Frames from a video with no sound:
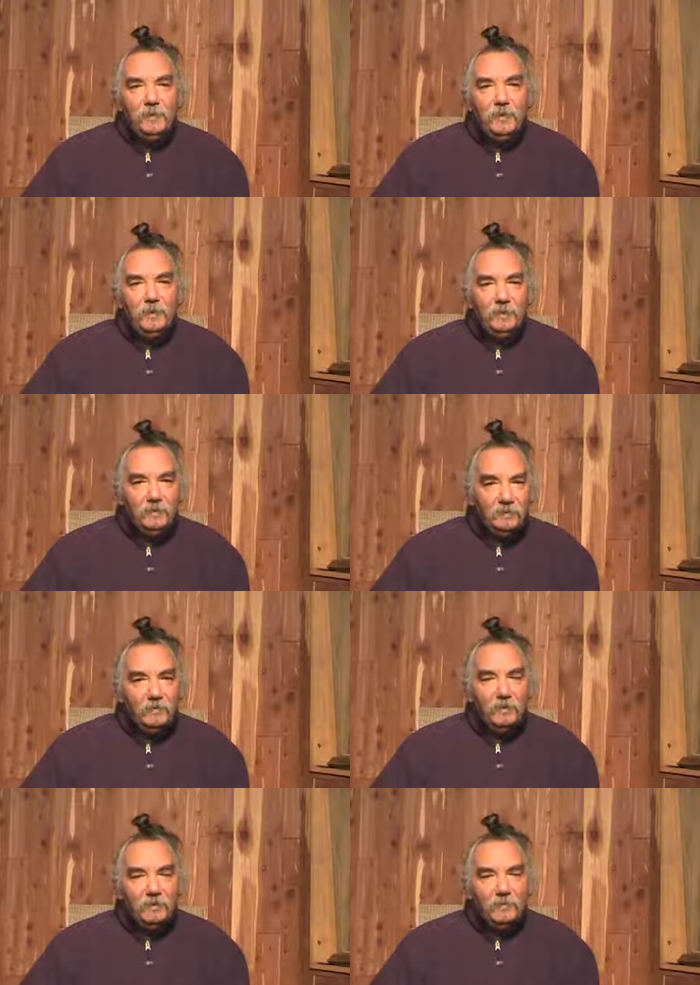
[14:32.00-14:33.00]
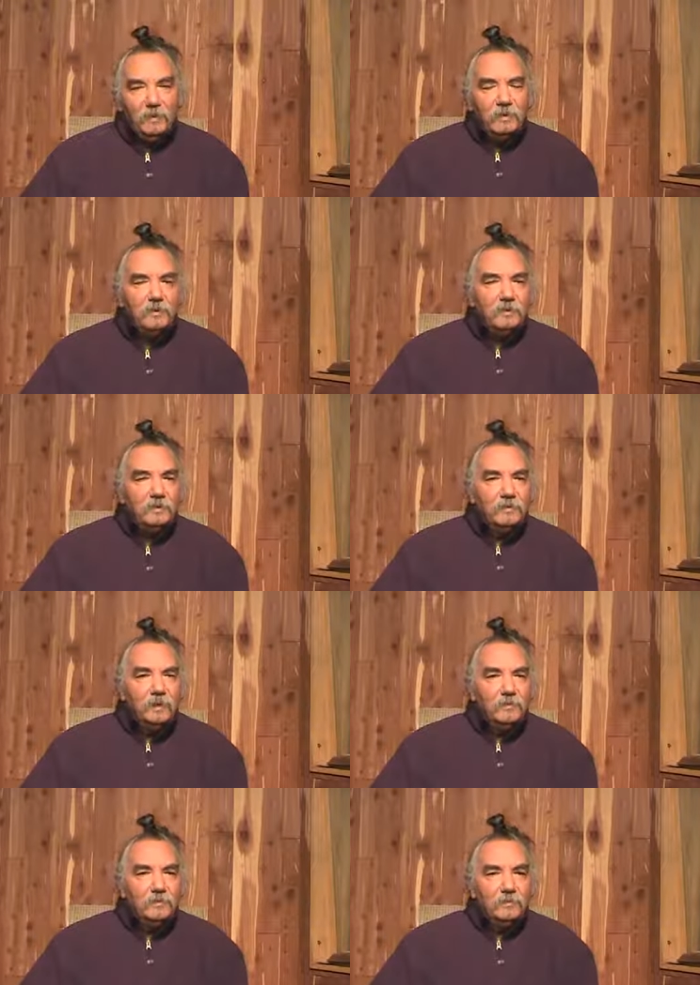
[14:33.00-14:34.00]
And this is one of the better things you
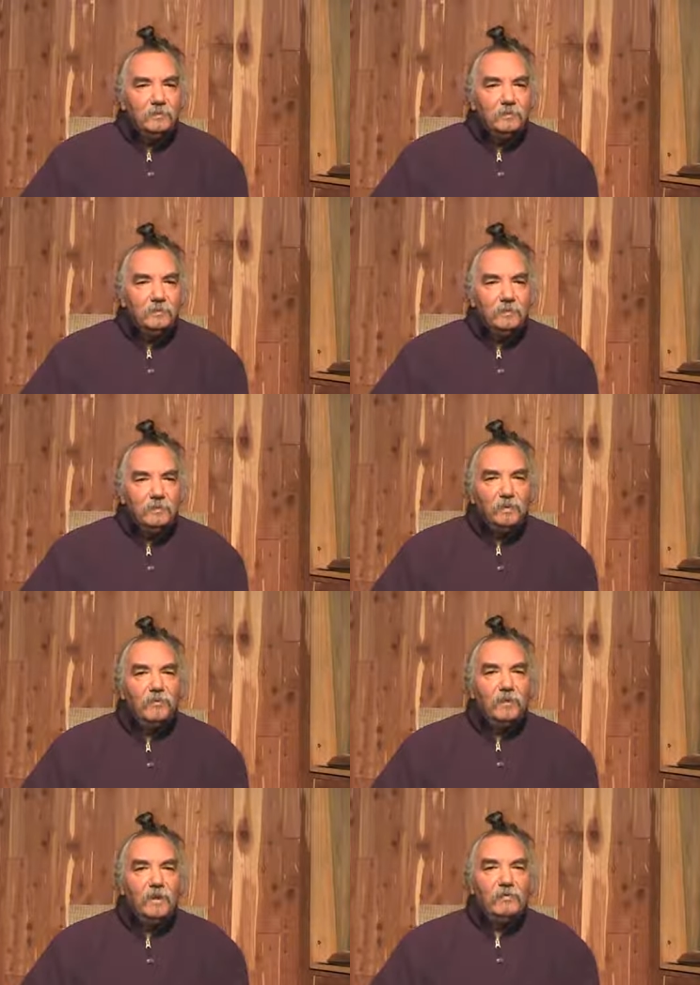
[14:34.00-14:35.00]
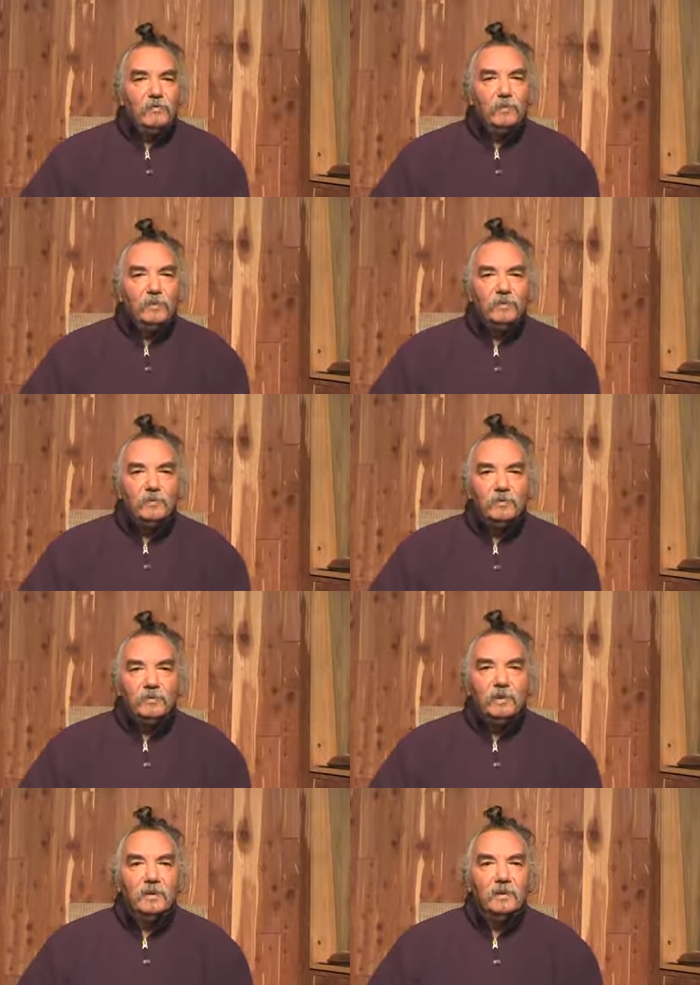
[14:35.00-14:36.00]
can do, is to live your life for you, because
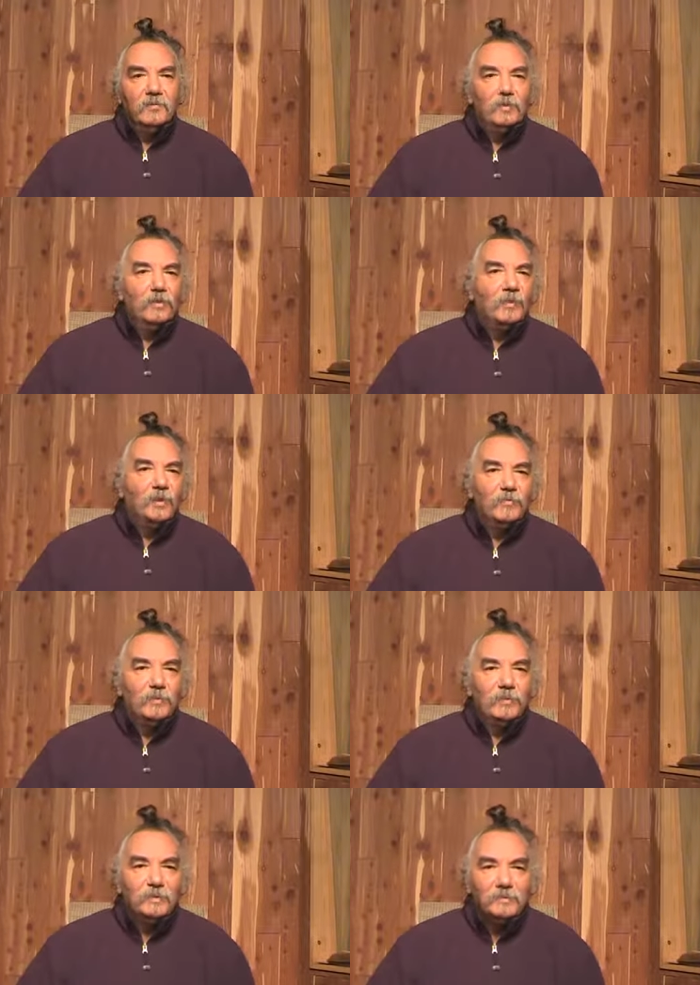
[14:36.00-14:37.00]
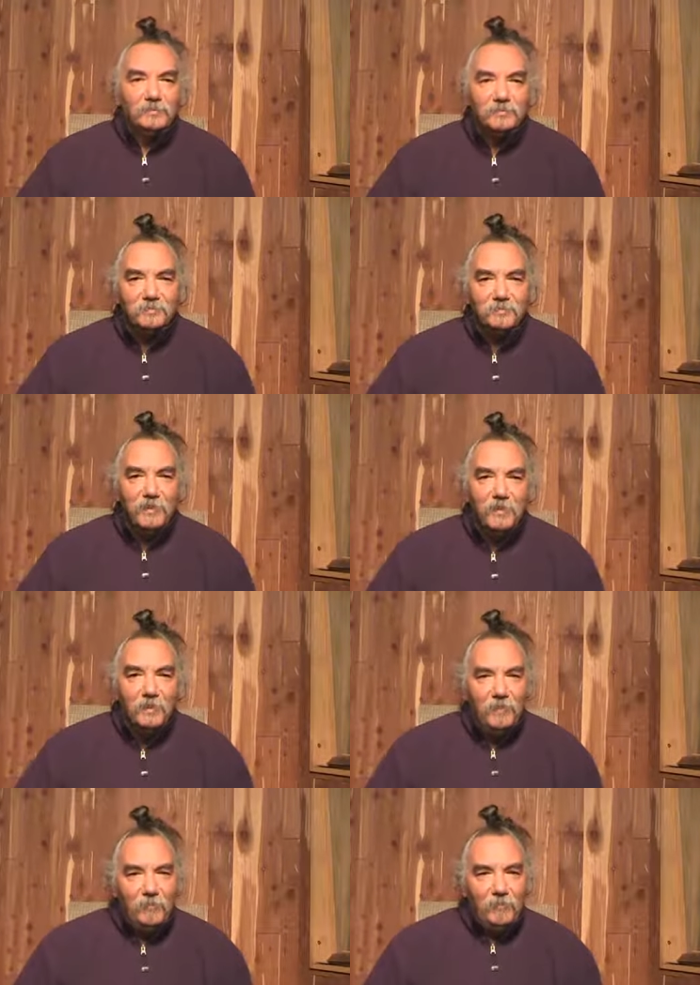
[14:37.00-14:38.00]
you're not living your life for
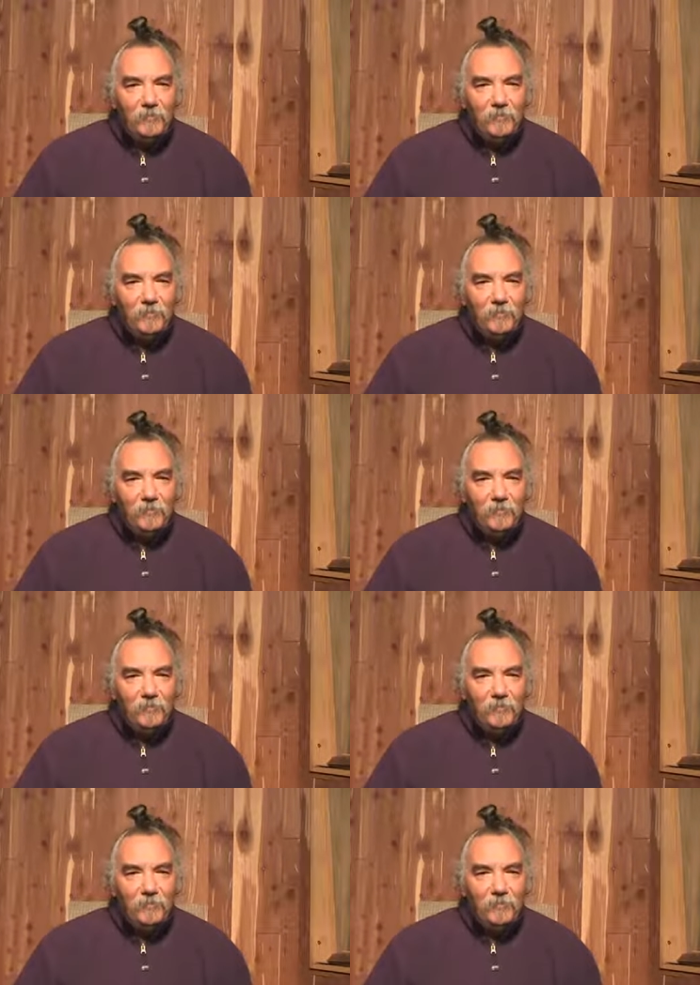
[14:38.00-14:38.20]
yourself.